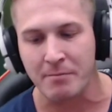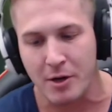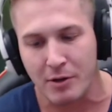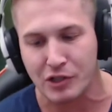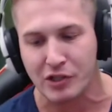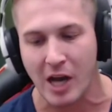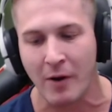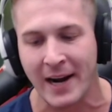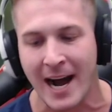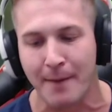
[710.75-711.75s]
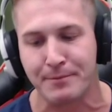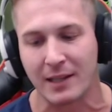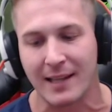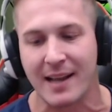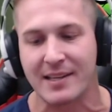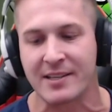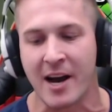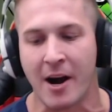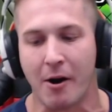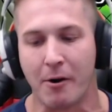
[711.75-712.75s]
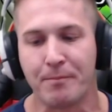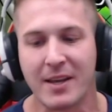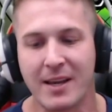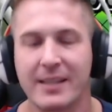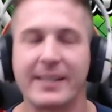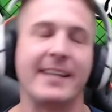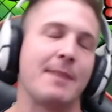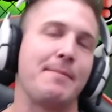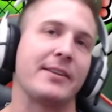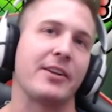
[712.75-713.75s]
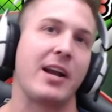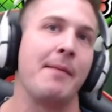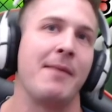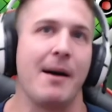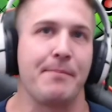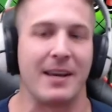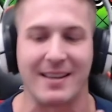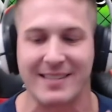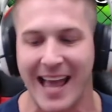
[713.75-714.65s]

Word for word: Buu is showing up to let us know he's about to come up in his